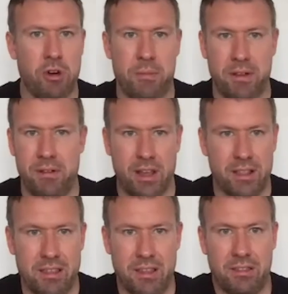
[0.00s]
This
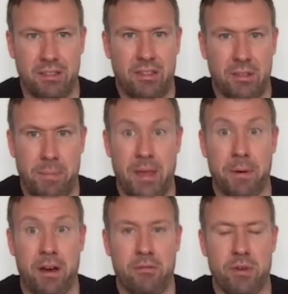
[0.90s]
is a big
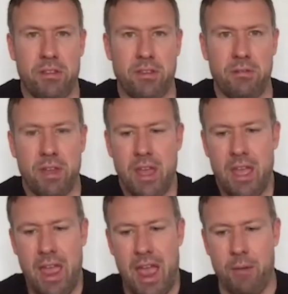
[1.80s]
part of what I do.
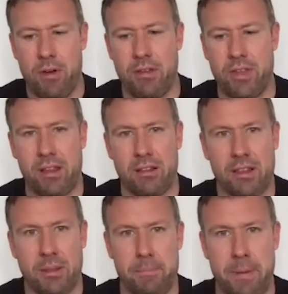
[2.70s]
And what you're saying, like
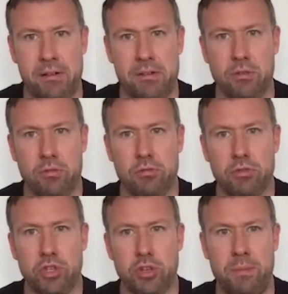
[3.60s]
the bundle
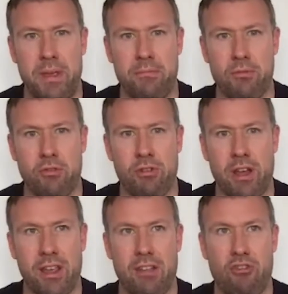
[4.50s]
should be more
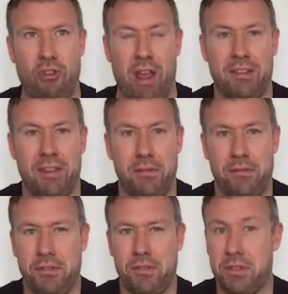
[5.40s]
like attractive
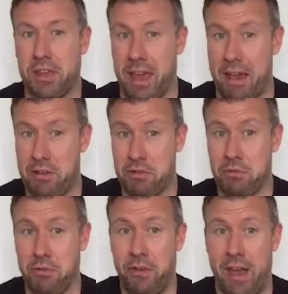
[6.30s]
to the
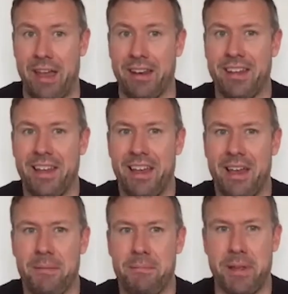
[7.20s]
casual fan,
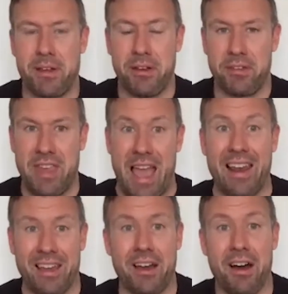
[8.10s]
because the a
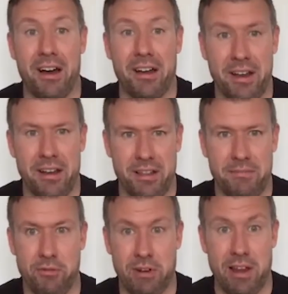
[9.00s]
la carte is
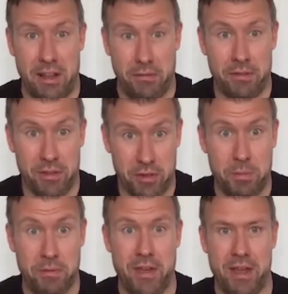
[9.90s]
more likely for the
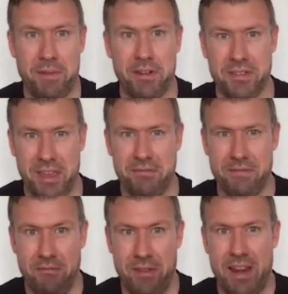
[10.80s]
super fan, because they
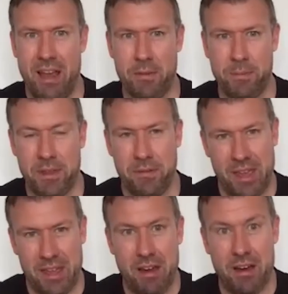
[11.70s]
really have specific
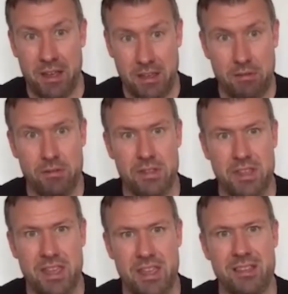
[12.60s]
and high use
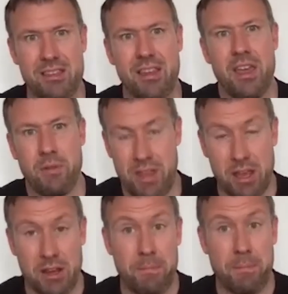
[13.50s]
needs where they're
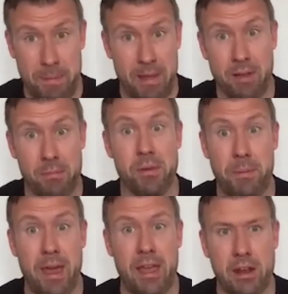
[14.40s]
going to be able to
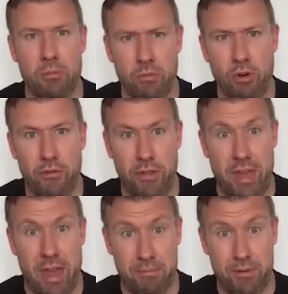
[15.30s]
pay a lot more for
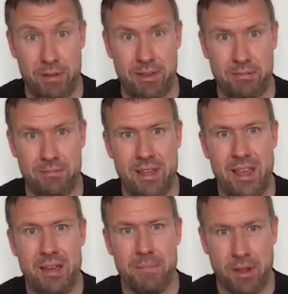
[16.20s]
that premium
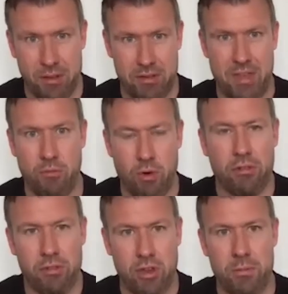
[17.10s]
because they
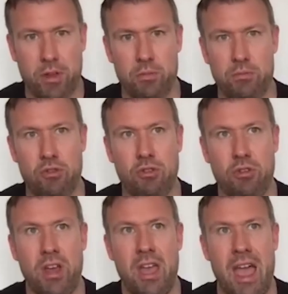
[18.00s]
want so much more.
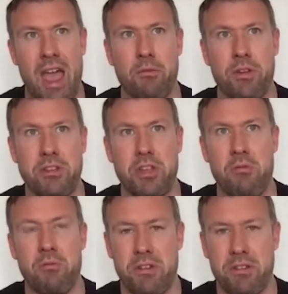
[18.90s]
And what you don't
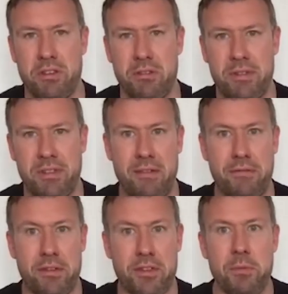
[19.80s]
want to do is give the
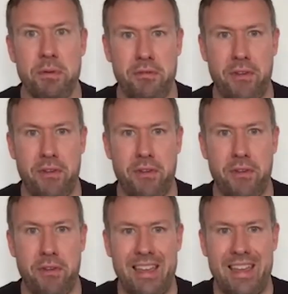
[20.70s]
super
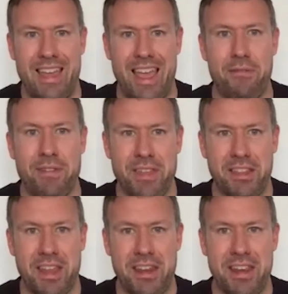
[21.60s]
fan everything
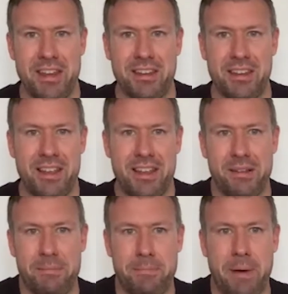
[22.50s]
they need in
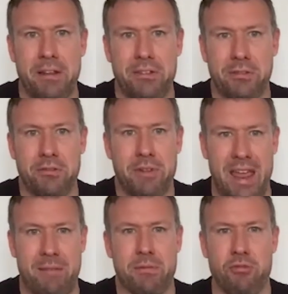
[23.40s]
a bundle
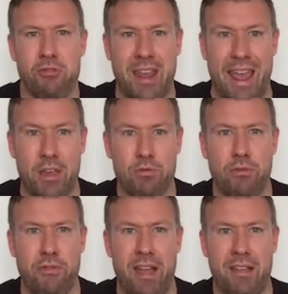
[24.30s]
aimed more at casual
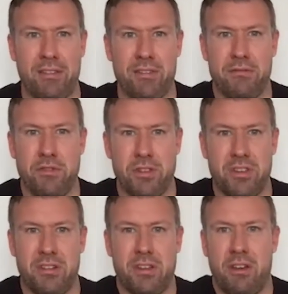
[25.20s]
fans, of just
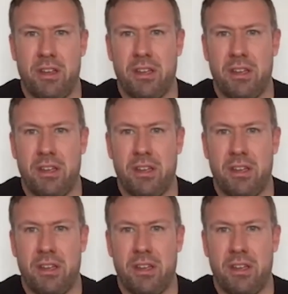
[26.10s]
kind of going,